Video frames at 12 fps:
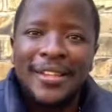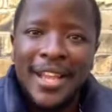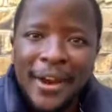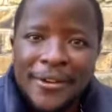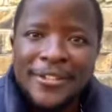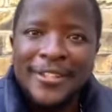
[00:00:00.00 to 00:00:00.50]

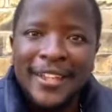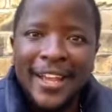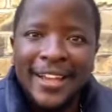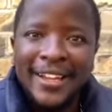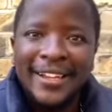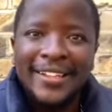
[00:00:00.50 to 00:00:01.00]
Hear it
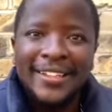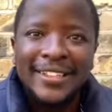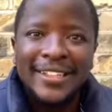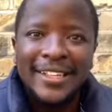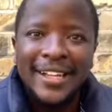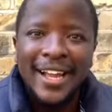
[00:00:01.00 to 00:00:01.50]
today
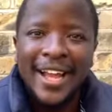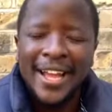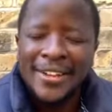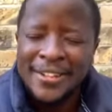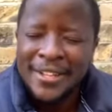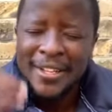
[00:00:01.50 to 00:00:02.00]

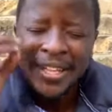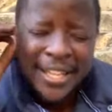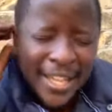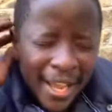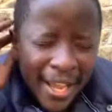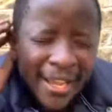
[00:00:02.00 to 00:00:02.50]
and
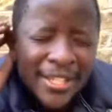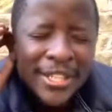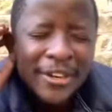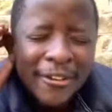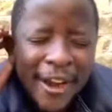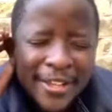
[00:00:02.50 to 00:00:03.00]
hear his
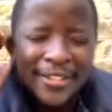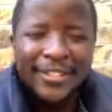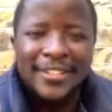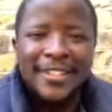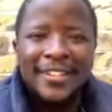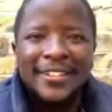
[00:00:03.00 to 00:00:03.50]

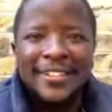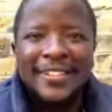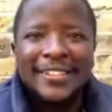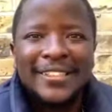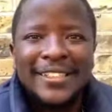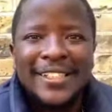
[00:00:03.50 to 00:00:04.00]
grace.
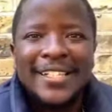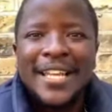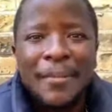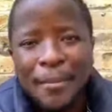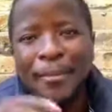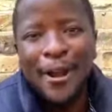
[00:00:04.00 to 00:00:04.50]

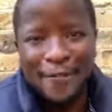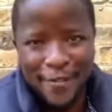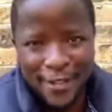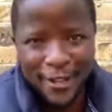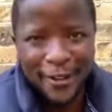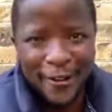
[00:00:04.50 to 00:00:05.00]
Let me pray
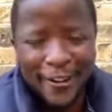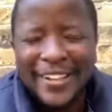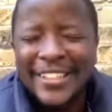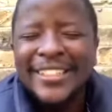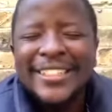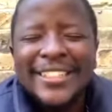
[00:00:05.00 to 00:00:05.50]
for
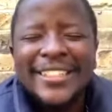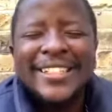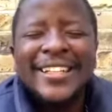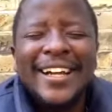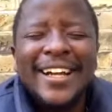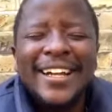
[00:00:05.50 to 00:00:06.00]

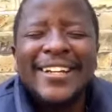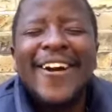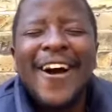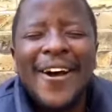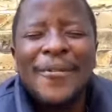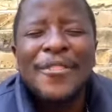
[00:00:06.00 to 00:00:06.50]
you.
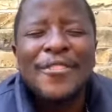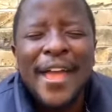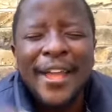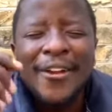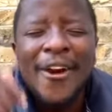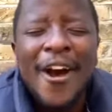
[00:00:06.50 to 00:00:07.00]
God, we
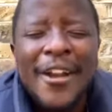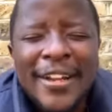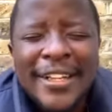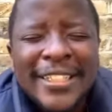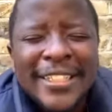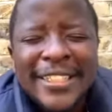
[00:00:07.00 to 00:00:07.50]
thank you, God,
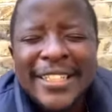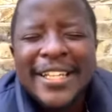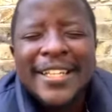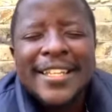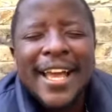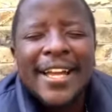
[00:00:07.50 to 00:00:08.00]

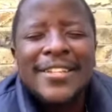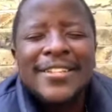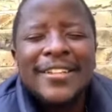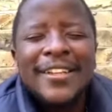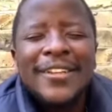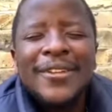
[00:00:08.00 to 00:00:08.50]

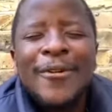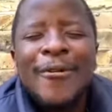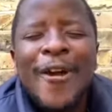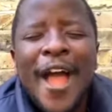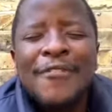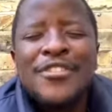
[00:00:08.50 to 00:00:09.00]
that
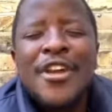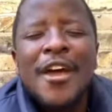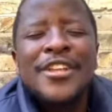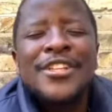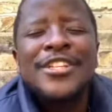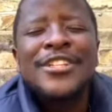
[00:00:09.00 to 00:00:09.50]
you have
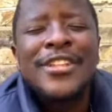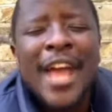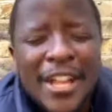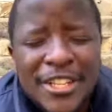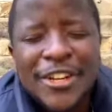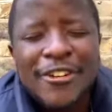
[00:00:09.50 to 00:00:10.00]
shown us
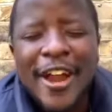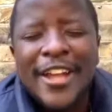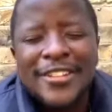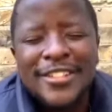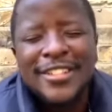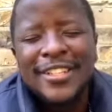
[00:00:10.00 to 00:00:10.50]
such
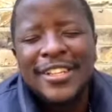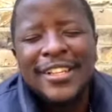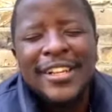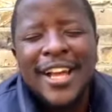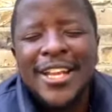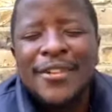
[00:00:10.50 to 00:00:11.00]
grace
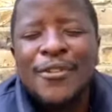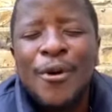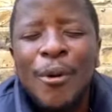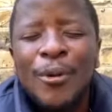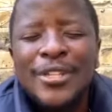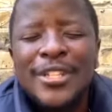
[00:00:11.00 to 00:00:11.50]
and you've
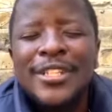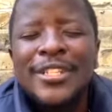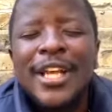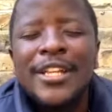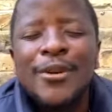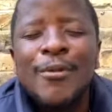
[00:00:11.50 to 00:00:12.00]
called us in
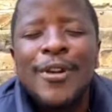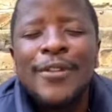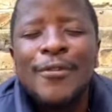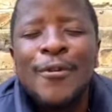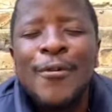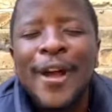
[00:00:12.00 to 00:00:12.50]
such a
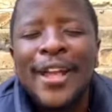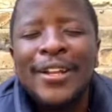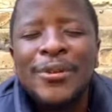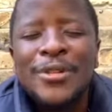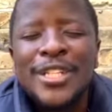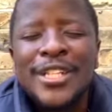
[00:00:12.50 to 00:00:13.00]
wonderful way,
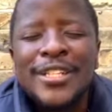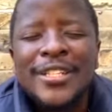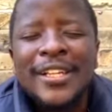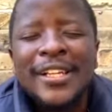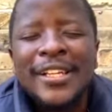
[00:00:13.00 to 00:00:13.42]
Lord Jesus.